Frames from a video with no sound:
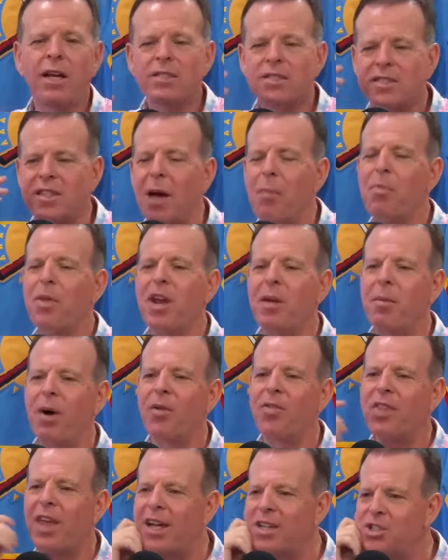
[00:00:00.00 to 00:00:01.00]
something
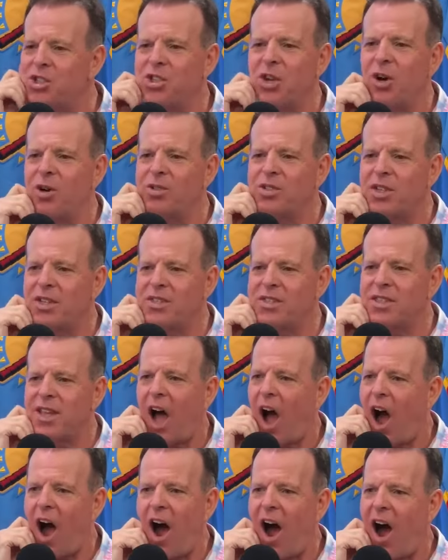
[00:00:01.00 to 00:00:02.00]
about that show
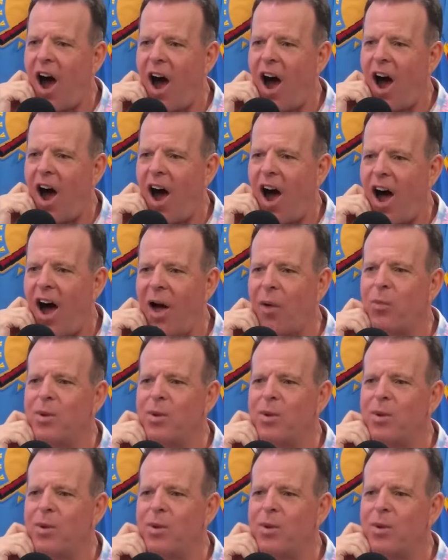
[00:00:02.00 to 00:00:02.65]
I